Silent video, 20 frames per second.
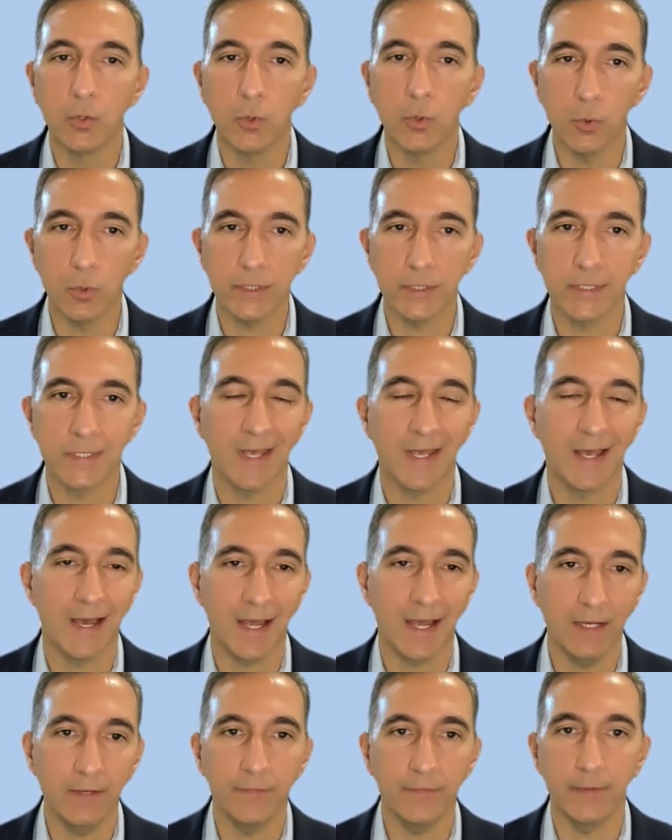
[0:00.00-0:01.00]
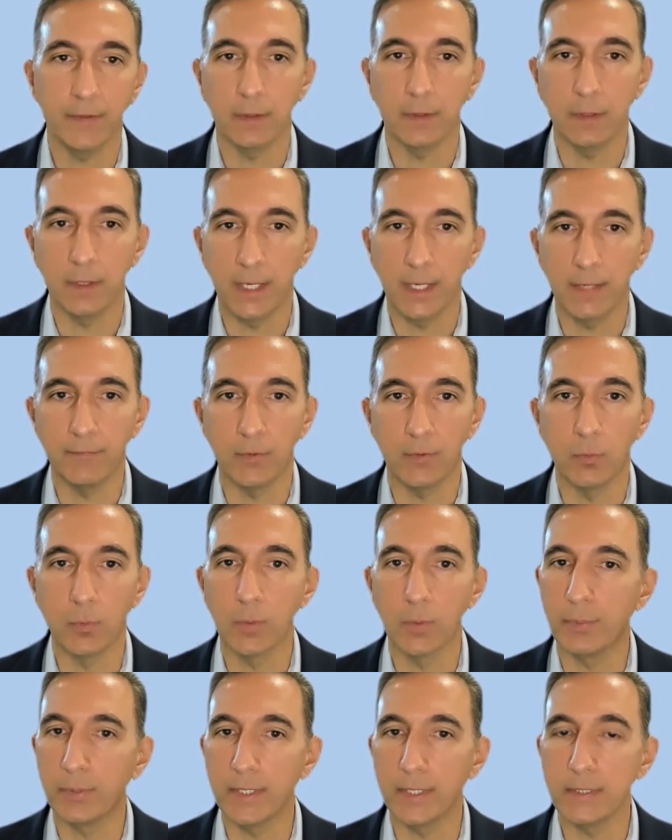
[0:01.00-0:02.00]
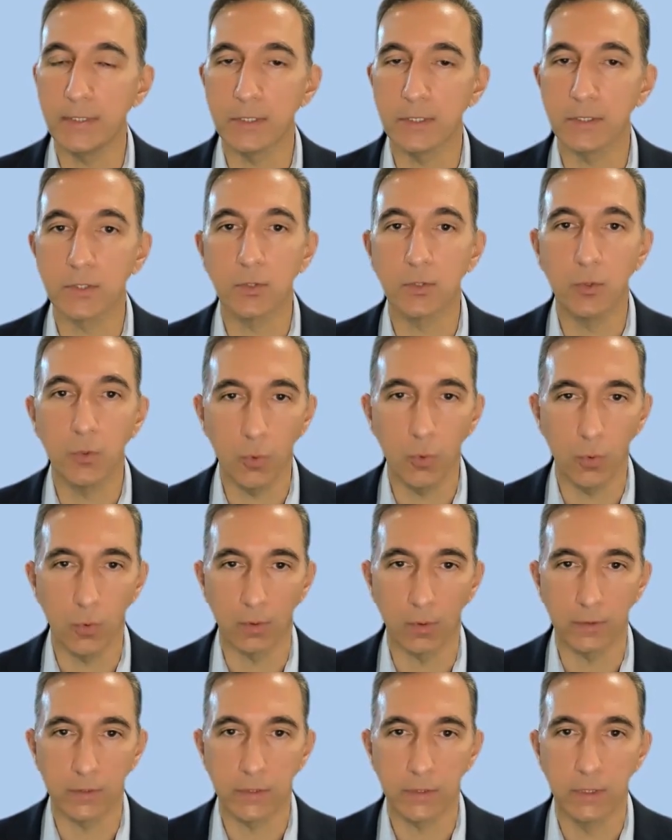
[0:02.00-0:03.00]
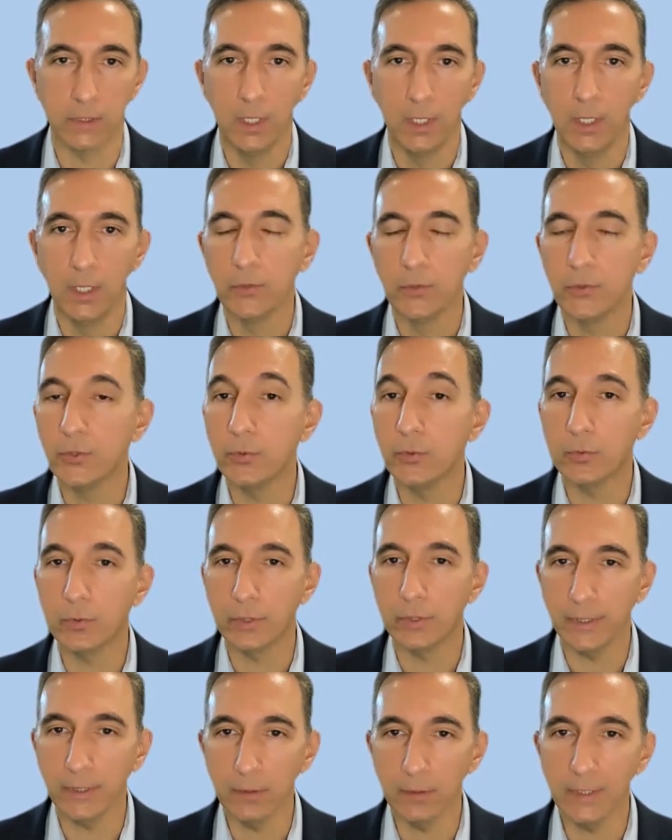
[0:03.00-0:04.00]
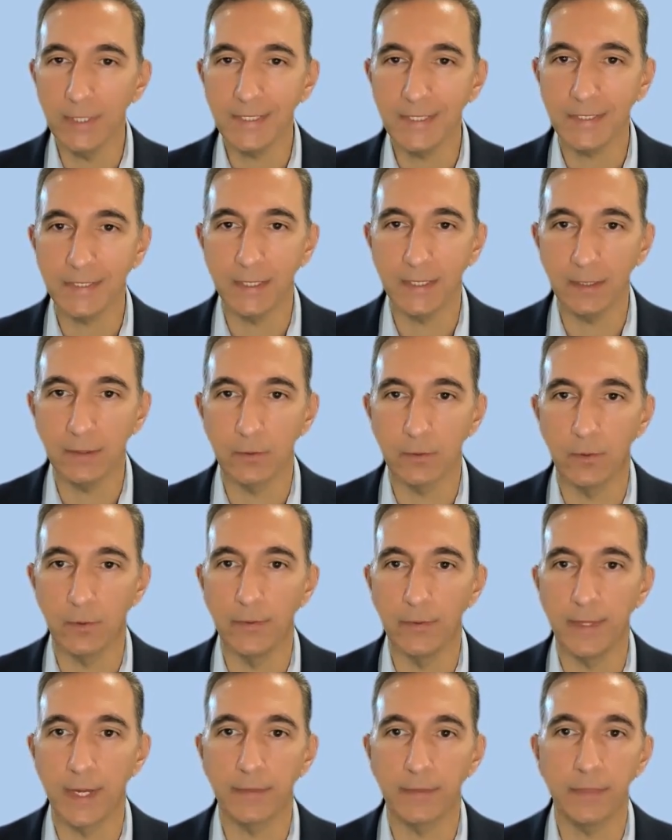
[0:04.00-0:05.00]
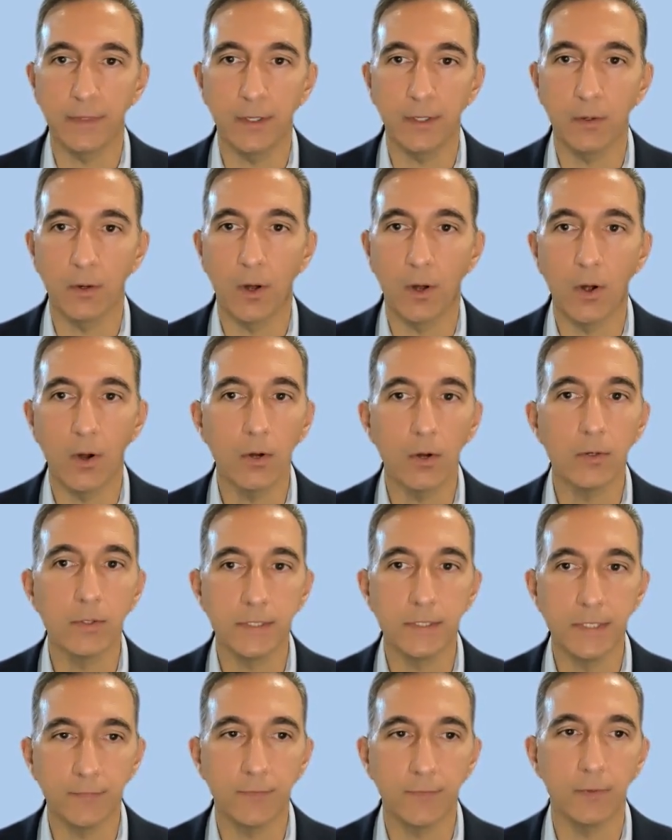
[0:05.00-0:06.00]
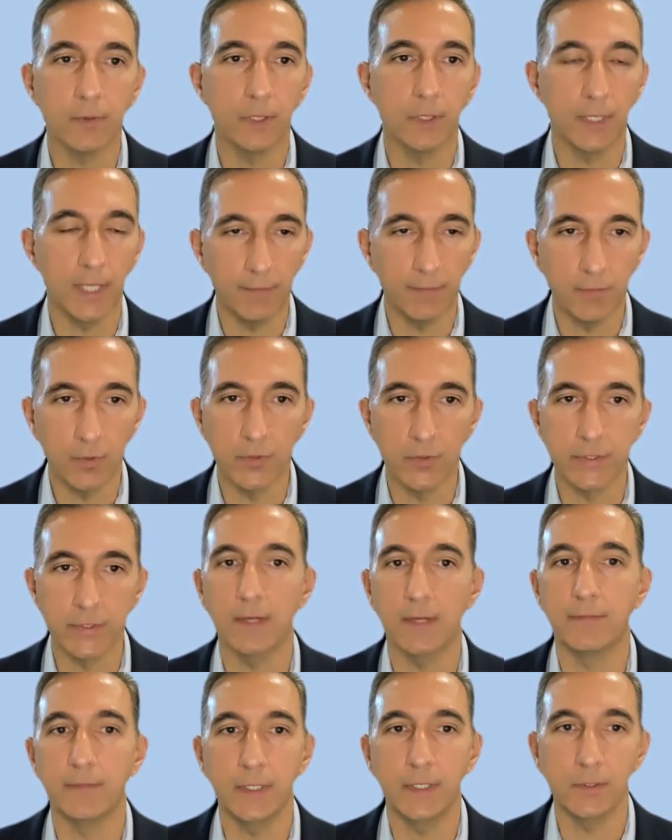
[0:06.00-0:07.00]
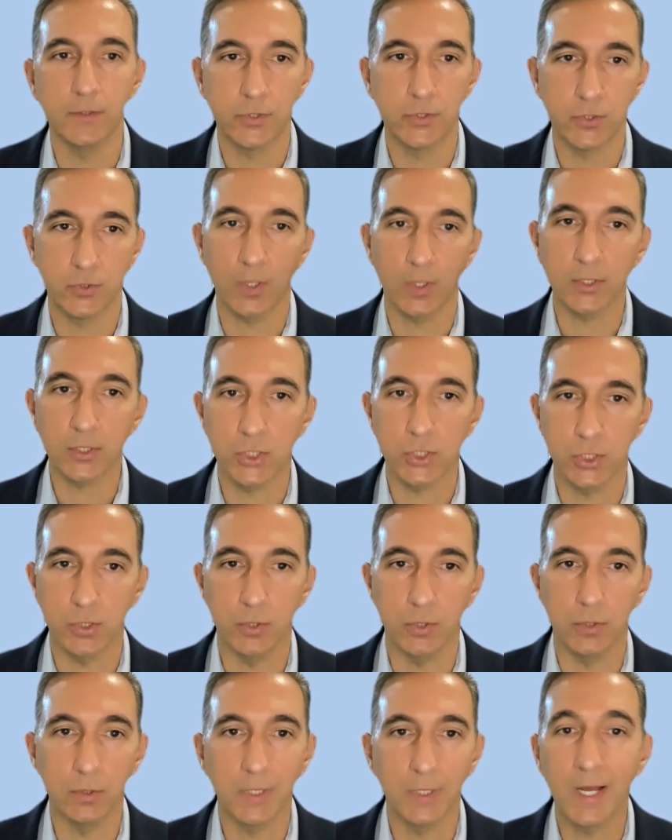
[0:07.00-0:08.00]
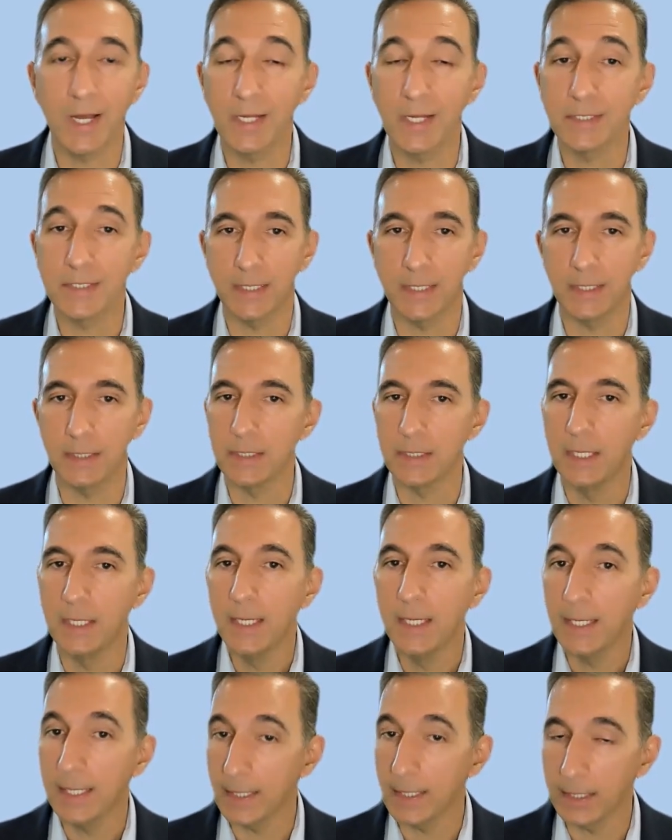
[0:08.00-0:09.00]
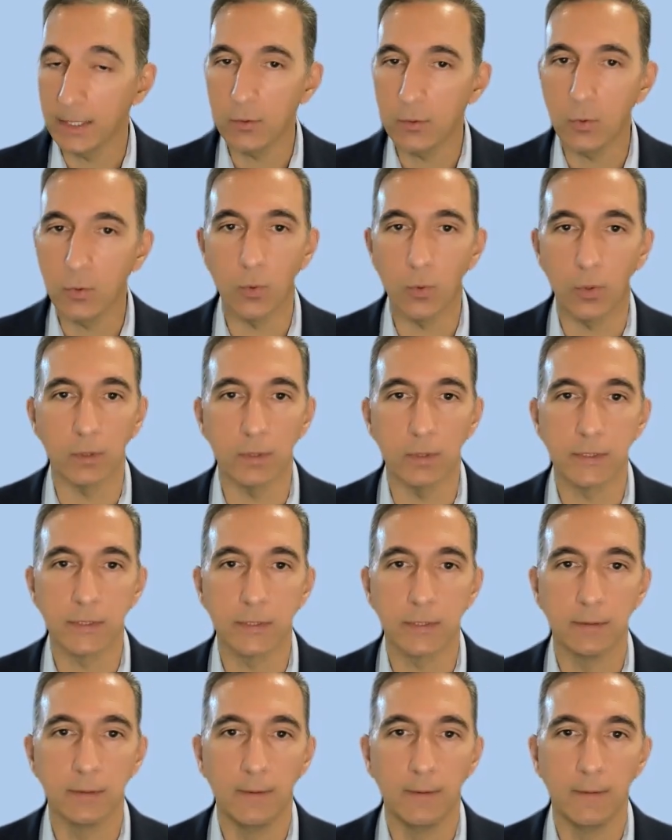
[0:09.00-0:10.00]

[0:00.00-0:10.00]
Course-level replaces course to clearly signal that there are different levels of instructional content in a course.